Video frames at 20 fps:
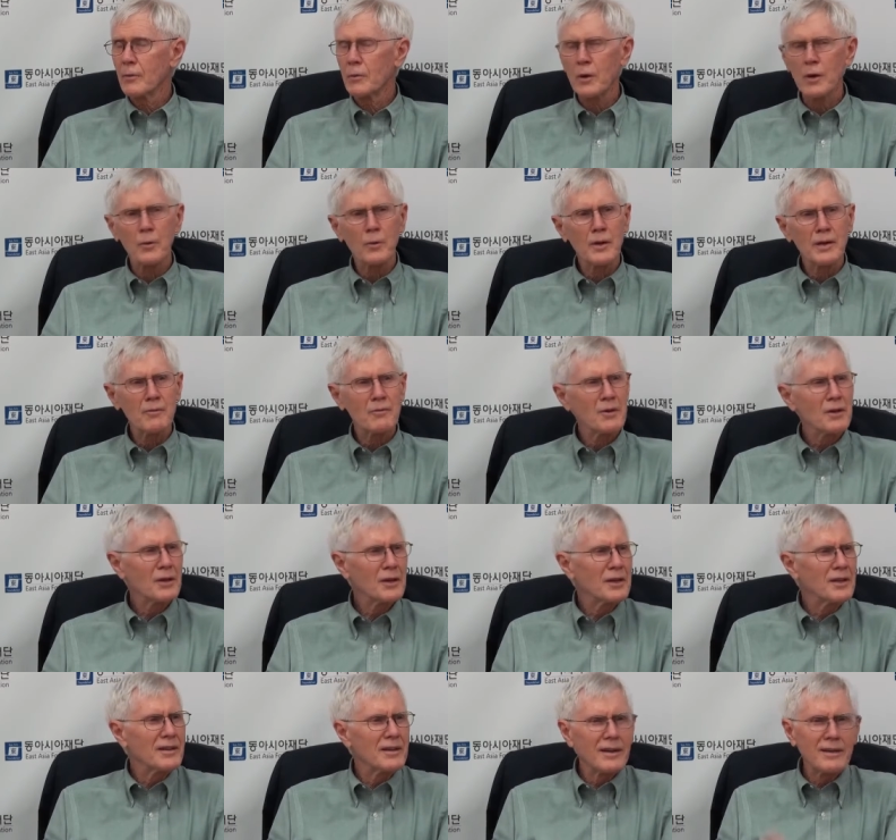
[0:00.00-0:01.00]
where we
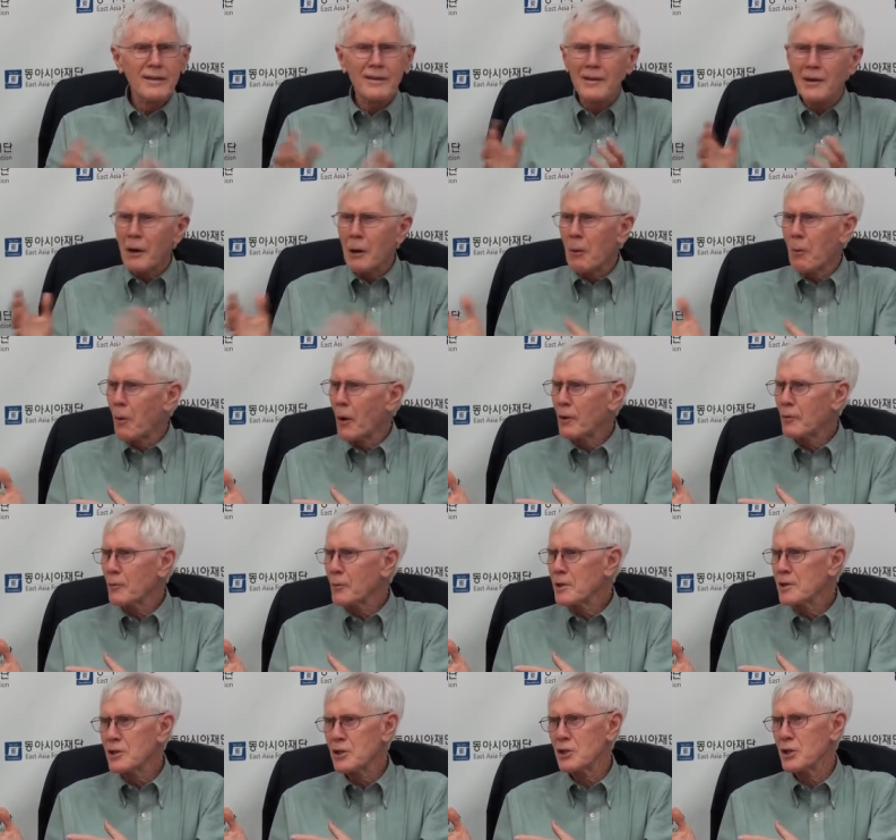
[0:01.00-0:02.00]
really didn't know what
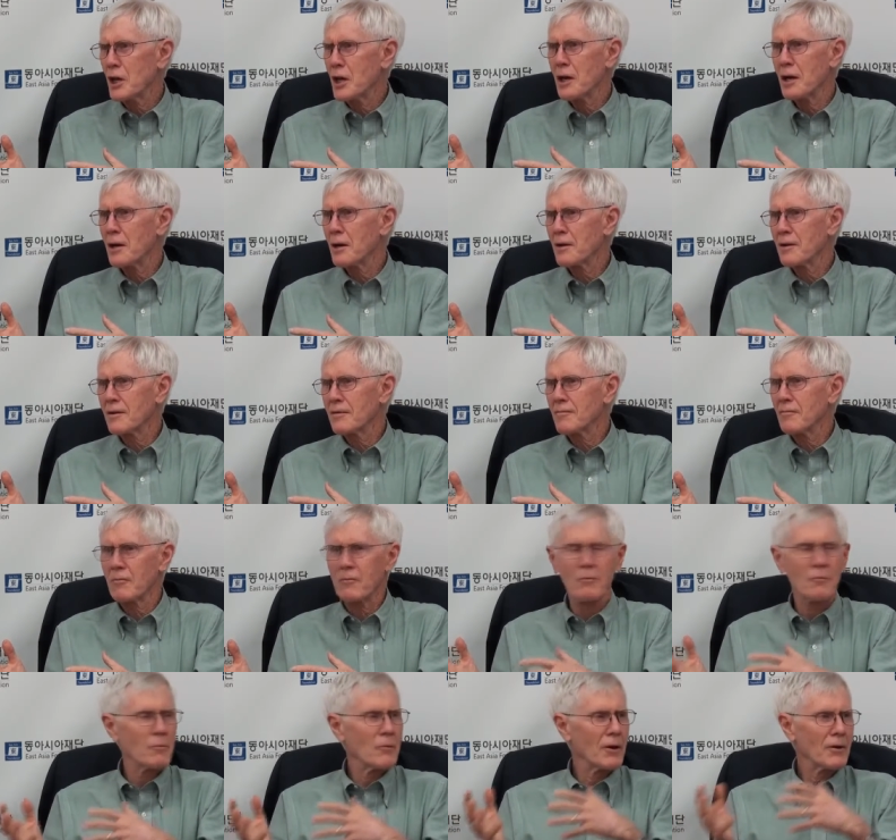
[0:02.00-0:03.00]
we shared
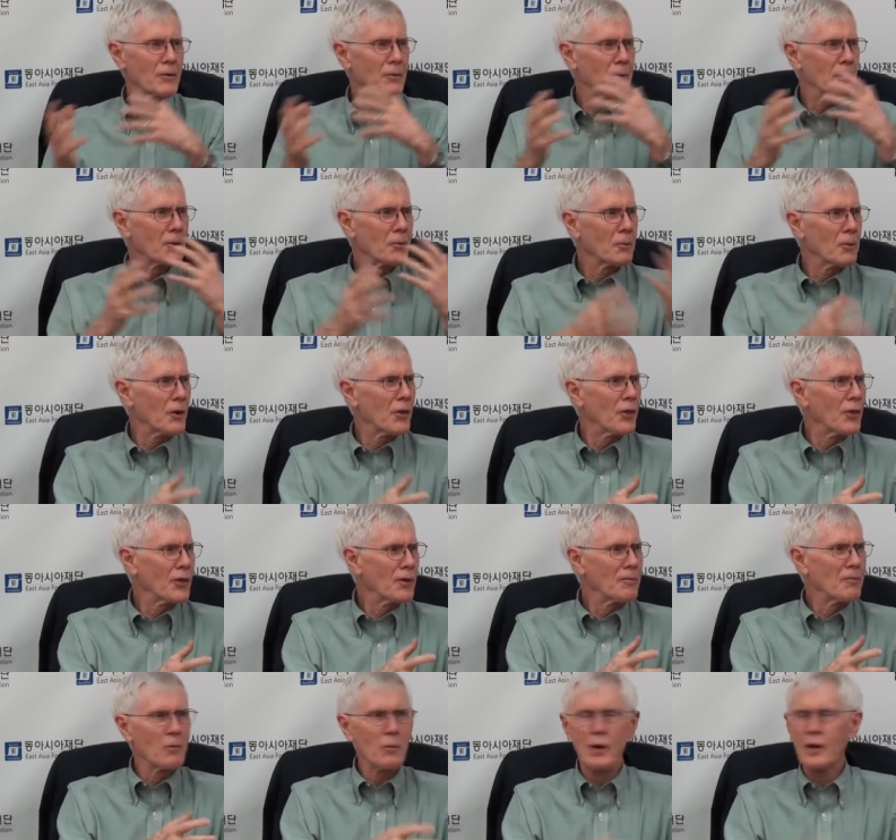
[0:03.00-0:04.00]
and whether we were with
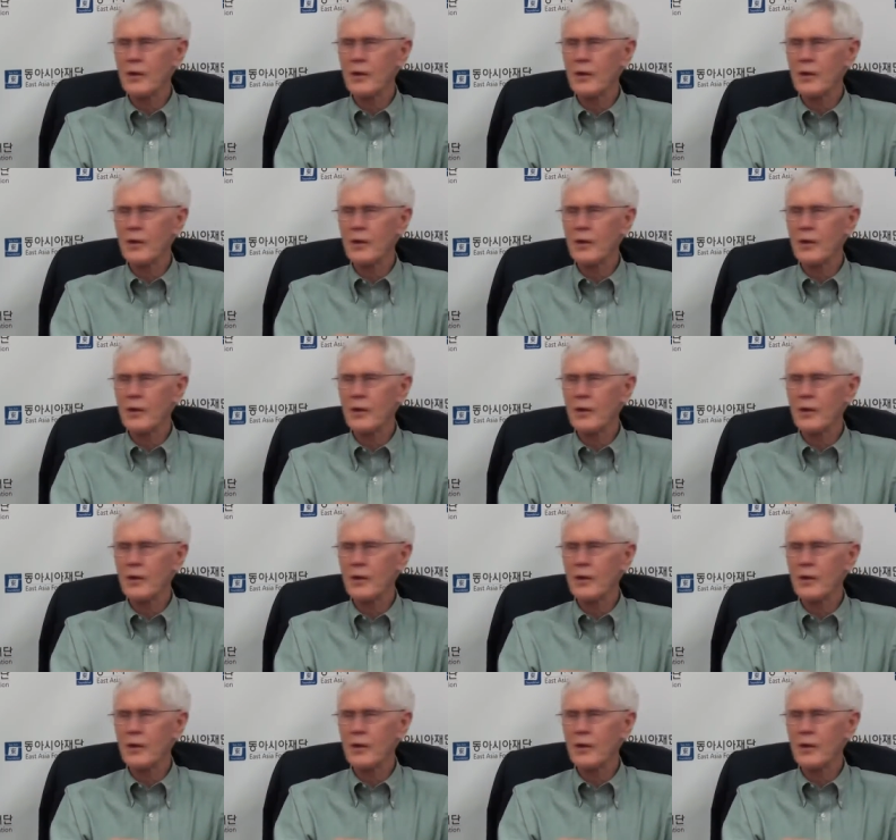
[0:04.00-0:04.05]
them,